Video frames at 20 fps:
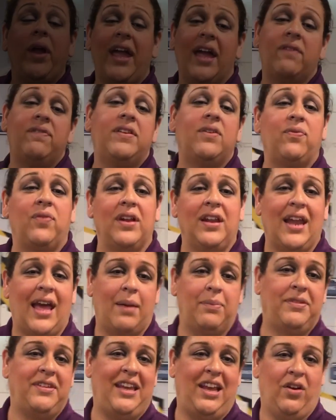We have different
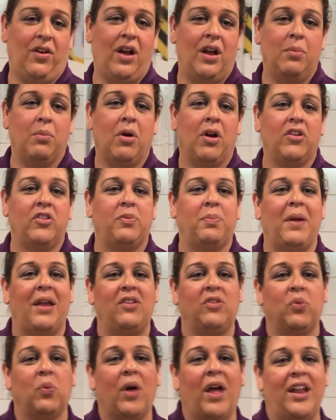labs here on Mars
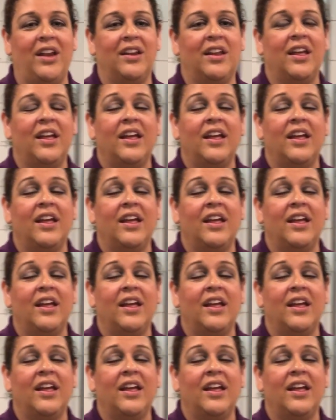Base One.